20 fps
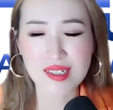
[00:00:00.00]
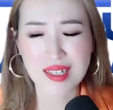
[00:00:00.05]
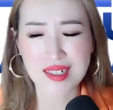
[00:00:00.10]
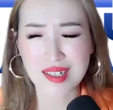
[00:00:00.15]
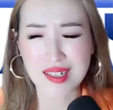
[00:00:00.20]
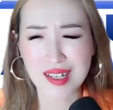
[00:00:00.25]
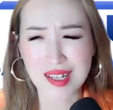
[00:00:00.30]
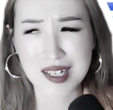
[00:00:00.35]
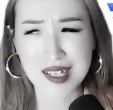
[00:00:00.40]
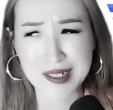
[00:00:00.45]
it's
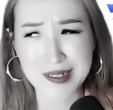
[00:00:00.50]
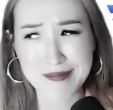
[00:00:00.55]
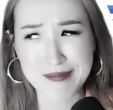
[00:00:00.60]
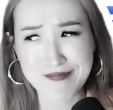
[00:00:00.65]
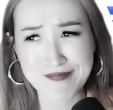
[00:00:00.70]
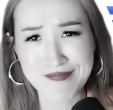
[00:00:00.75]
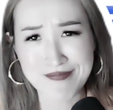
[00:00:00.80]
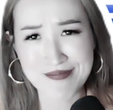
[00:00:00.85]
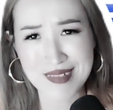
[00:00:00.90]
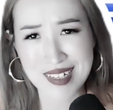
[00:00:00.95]
like,
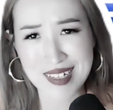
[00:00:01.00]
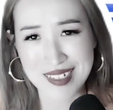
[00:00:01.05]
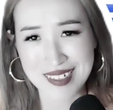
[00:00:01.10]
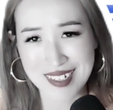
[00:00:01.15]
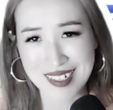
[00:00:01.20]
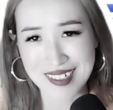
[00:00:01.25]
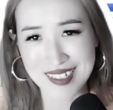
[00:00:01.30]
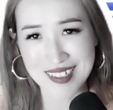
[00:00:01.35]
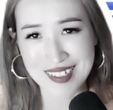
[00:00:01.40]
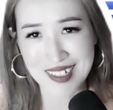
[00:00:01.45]

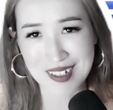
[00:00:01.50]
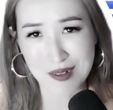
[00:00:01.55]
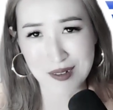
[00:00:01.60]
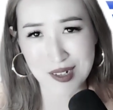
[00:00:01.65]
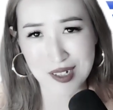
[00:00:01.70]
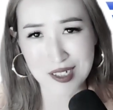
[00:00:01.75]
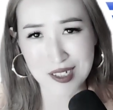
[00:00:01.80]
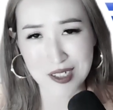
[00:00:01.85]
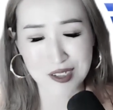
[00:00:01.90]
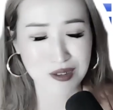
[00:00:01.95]
another
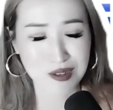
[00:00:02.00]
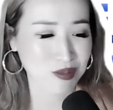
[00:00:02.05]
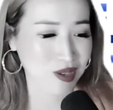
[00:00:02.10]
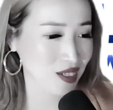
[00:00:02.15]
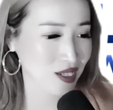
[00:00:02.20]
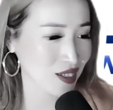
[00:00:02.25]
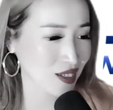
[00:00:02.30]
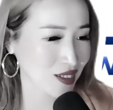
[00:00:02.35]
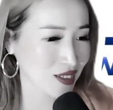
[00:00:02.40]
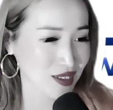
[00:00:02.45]
network too
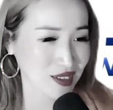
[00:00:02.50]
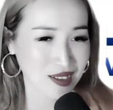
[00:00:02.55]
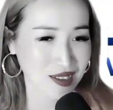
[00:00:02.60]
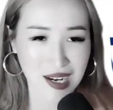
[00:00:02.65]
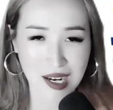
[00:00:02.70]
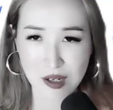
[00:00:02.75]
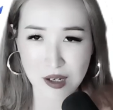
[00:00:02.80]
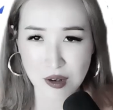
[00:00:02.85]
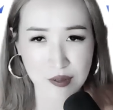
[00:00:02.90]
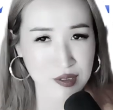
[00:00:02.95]
many.
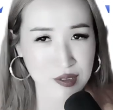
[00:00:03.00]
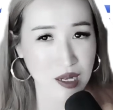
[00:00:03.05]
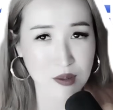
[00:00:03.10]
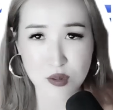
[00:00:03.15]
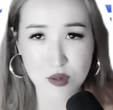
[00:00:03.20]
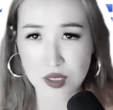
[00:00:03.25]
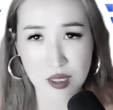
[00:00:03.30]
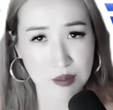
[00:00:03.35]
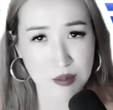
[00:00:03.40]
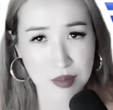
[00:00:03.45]
I don't have
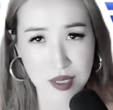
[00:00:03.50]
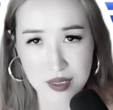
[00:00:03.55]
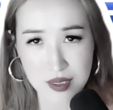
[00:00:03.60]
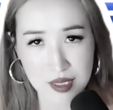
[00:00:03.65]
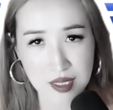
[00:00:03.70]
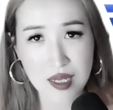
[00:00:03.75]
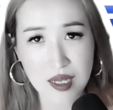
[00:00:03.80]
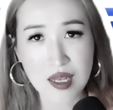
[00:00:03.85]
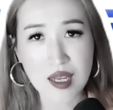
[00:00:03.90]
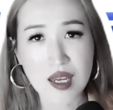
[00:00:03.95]
time to
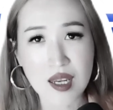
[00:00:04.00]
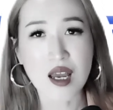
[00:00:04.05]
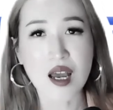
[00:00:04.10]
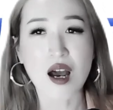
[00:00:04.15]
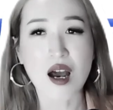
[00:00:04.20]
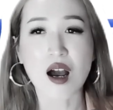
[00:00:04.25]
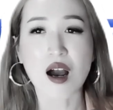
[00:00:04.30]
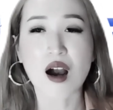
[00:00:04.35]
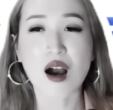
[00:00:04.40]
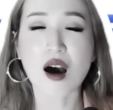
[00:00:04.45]
commit.
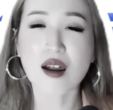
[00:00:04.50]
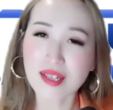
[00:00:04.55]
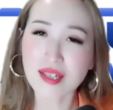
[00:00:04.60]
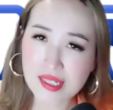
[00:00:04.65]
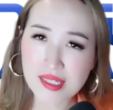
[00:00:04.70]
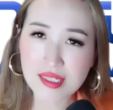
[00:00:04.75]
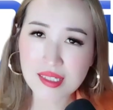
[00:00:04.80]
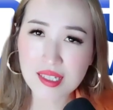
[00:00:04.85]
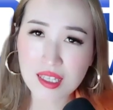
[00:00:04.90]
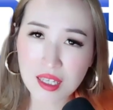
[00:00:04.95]

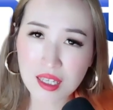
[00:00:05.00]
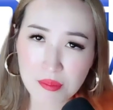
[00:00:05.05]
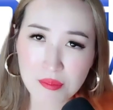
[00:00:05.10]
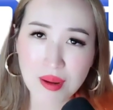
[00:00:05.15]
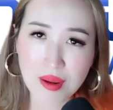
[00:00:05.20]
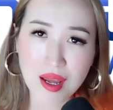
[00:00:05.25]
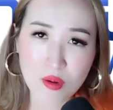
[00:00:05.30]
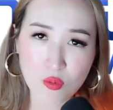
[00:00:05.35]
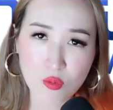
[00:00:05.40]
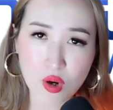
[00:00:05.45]
Honestly, in
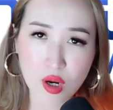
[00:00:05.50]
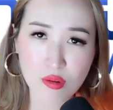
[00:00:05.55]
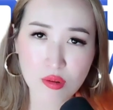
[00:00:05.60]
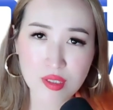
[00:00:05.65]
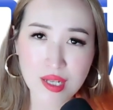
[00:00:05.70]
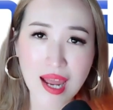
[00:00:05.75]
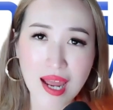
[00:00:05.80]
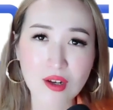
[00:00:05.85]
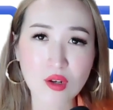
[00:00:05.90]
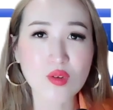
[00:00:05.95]
my
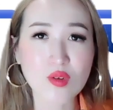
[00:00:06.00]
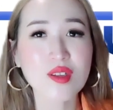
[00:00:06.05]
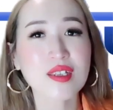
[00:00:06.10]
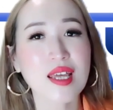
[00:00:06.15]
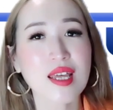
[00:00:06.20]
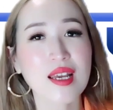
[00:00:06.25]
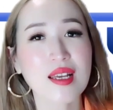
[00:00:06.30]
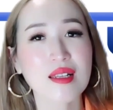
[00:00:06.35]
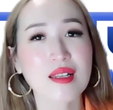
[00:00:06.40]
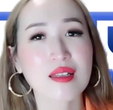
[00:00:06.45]
world, I don't
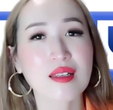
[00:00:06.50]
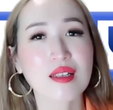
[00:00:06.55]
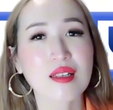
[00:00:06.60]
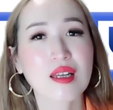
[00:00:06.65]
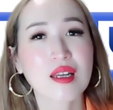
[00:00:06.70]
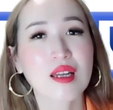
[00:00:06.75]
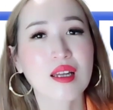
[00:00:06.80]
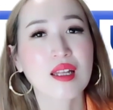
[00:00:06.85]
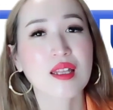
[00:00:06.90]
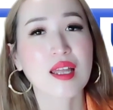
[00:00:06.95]
think
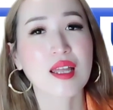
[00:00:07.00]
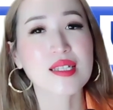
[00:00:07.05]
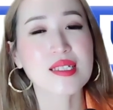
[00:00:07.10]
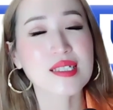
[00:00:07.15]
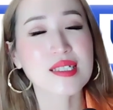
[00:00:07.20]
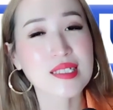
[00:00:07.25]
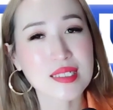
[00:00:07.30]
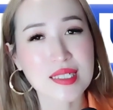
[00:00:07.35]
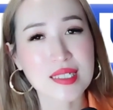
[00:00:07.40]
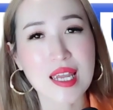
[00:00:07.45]

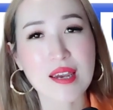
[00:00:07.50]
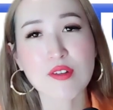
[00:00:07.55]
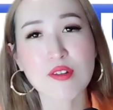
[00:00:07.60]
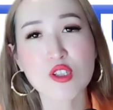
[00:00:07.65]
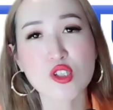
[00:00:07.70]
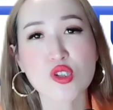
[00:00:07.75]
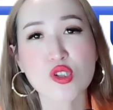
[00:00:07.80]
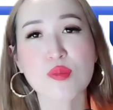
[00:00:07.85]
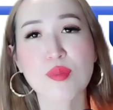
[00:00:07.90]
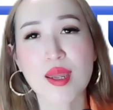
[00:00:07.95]
it's never
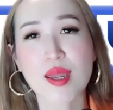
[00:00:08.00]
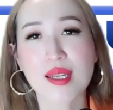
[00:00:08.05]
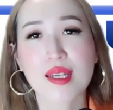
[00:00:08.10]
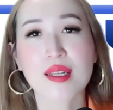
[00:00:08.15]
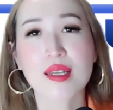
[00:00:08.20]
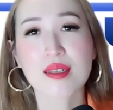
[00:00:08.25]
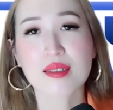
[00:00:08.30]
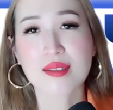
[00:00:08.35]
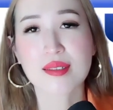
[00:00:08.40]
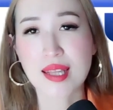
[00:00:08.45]
too
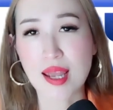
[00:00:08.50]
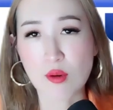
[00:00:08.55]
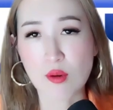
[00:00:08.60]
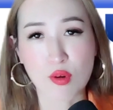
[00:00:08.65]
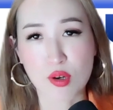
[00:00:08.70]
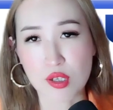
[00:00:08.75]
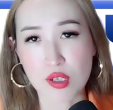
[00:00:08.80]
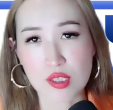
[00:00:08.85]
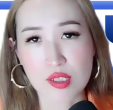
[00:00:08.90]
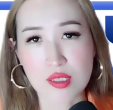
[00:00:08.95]
many
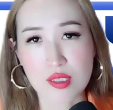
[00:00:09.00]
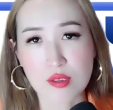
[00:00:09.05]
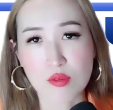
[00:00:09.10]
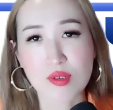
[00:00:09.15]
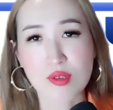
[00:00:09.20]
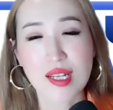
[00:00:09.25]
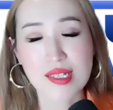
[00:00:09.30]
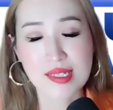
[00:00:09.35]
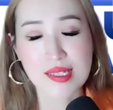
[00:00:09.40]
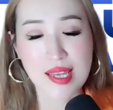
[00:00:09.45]
networks.
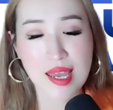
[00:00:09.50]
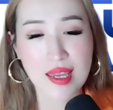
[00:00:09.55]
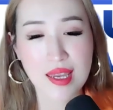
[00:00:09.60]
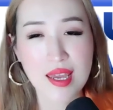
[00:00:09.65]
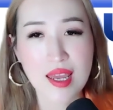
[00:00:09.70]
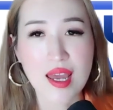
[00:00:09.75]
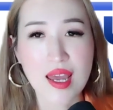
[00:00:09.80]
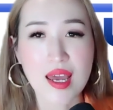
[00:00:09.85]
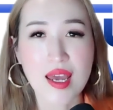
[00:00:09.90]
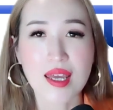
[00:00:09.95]
When I say
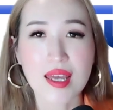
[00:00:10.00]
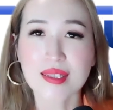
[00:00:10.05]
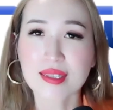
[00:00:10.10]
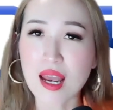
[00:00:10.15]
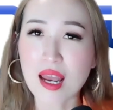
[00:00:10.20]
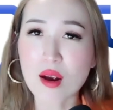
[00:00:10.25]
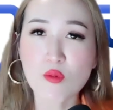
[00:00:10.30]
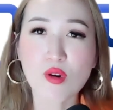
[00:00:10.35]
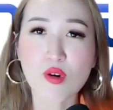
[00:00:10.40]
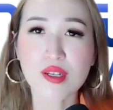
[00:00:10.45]

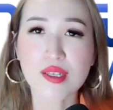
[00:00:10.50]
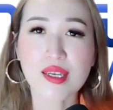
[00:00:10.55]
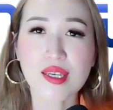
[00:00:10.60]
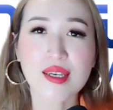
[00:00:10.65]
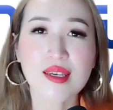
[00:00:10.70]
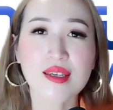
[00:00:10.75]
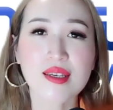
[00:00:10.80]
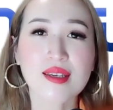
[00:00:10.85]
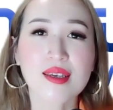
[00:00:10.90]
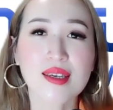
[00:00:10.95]

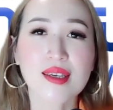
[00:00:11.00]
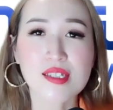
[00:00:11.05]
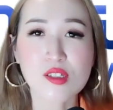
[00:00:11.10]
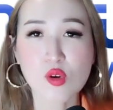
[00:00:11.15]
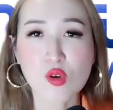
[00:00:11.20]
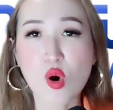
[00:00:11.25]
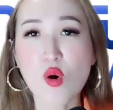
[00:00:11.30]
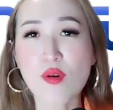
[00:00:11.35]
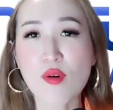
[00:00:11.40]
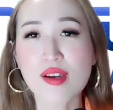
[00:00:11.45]
networking
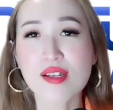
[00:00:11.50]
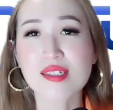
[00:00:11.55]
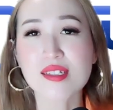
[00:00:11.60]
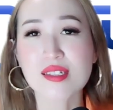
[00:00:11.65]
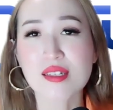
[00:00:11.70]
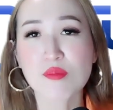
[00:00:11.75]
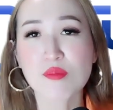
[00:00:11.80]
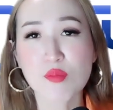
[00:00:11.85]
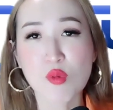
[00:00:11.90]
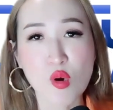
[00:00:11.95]
is always
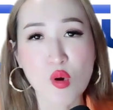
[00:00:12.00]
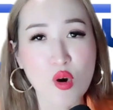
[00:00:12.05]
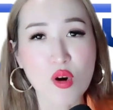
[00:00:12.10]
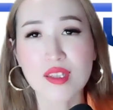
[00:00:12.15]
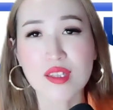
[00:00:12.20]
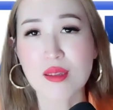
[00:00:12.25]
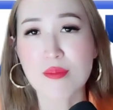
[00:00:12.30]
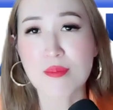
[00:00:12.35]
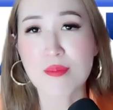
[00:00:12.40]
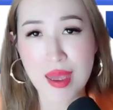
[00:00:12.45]
the
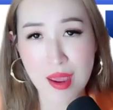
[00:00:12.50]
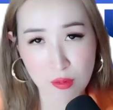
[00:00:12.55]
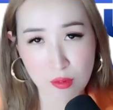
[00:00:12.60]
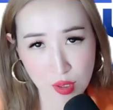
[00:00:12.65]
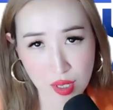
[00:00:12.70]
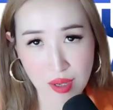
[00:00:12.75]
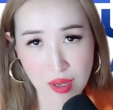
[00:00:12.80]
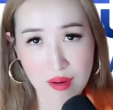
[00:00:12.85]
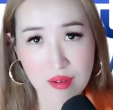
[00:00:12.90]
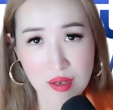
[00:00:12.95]
more the
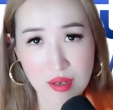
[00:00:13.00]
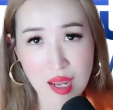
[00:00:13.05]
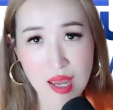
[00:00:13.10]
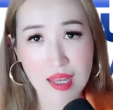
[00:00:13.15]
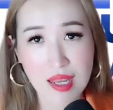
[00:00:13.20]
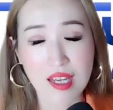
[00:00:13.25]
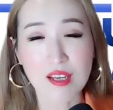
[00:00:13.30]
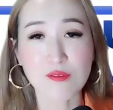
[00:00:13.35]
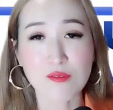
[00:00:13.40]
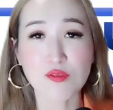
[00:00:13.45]
merrier.
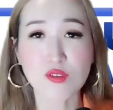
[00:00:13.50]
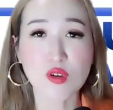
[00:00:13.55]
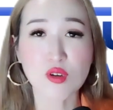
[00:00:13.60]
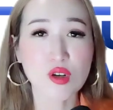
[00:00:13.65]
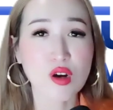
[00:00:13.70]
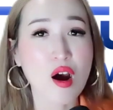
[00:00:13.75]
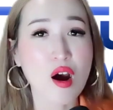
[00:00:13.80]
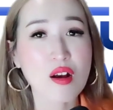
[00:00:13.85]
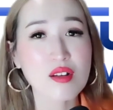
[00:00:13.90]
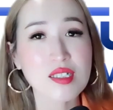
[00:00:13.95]
If your
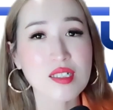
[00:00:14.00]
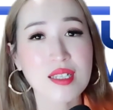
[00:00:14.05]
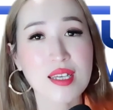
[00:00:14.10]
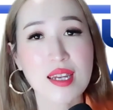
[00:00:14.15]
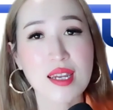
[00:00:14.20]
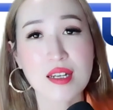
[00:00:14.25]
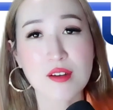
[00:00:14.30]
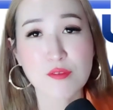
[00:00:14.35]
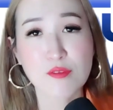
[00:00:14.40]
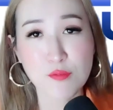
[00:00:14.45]
cost
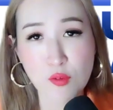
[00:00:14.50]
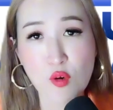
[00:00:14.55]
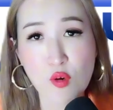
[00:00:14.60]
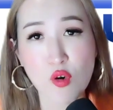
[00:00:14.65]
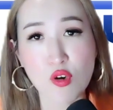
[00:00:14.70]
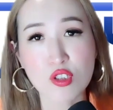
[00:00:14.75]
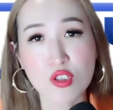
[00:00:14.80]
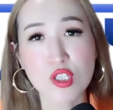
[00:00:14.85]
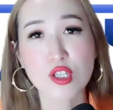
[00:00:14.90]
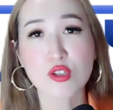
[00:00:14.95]
can
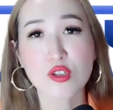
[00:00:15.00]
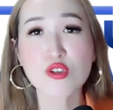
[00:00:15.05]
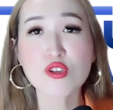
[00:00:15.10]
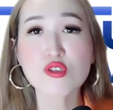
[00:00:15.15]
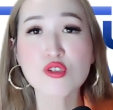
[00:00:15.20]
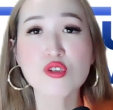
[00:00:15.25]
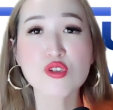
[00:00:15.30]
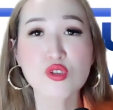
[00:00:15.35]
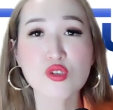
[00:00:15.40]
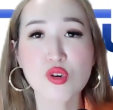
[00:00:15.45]
afford, you
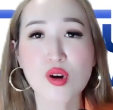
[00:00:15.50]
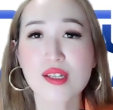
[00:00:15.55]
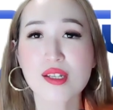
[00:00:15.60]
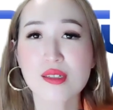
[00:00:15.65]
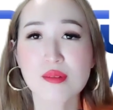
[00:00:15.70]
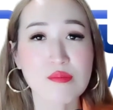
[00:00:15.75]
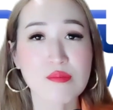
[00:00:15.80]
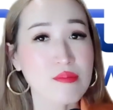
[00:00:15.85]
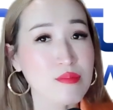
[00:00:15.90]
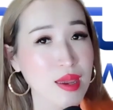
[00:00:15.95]
should join
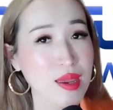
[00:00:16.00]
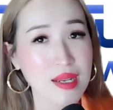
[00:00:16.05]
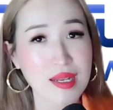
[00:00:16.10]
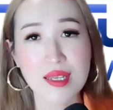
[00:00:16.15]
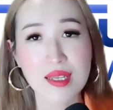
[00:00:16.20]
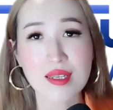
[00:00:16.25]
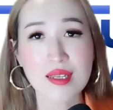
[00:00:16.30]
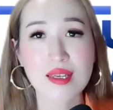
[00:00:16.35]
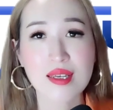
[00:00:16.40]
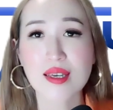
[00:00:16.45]
as
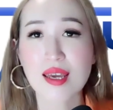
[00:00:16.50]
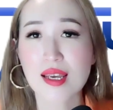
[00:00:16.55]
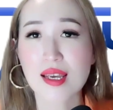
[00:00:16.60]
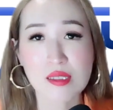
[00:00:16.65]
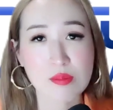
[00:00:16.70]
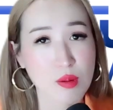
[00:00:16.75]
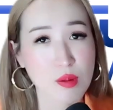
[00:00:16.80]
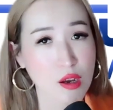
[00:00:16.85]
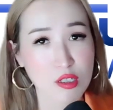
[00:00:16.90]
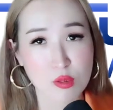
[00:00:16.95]
many
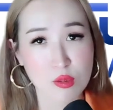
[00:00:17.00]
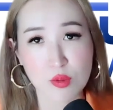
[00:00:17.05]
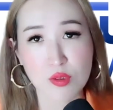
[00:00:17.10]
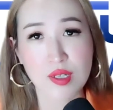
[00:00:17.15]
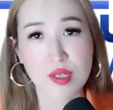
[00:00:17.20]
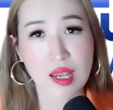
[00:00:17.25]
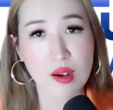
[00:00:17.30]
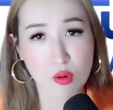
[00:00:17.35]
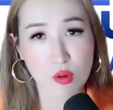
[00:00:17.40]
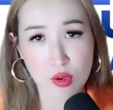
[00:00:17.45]
as
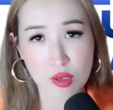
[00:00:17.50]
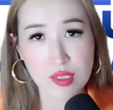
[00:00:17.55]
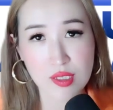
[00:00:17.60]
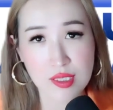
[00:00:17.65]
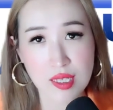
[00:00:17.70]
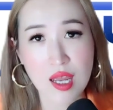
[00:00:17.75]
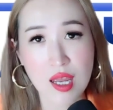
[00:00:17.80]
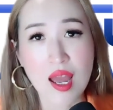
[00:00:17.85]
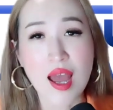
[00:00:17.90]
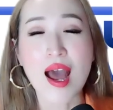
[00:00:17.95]
possible
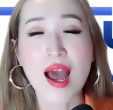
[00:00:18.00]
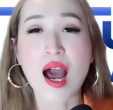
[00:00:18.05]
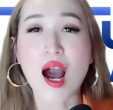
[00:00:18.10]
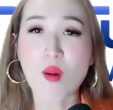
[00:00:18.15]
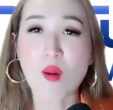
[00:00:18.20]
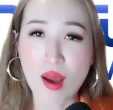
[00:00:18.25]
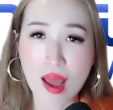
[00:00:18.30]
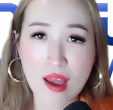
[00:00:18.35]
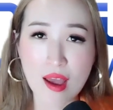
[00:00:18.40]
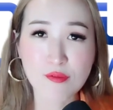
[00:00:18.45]
networks.
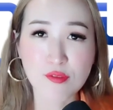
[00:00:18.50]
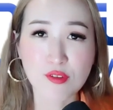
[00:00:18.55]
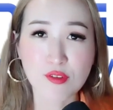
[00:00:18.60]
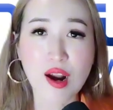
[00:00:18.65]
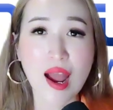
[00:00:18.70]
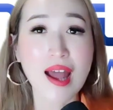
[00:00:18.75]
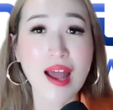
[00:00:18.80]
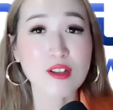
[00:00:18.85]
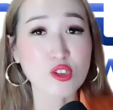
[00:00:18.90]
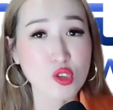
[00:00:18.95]

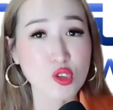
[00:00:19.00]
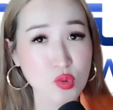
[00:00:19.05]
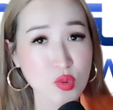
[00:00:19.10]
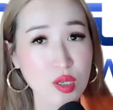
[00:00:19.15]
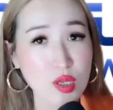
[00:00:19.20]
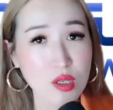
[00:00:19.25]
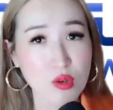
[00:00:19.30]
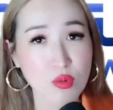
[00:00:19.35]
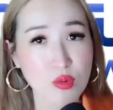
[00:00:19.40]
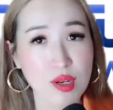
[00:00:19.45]
However, I
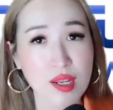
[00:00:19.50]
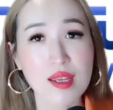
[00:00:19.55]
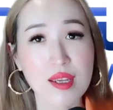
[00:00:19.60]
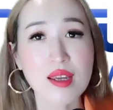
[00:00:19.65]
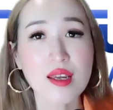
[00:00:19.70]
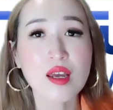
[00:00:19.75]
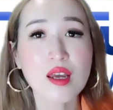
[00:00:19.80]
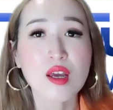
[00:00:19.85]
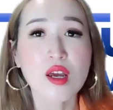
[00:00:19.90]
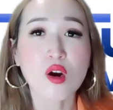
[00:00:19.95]
do
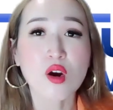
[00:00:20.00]
agree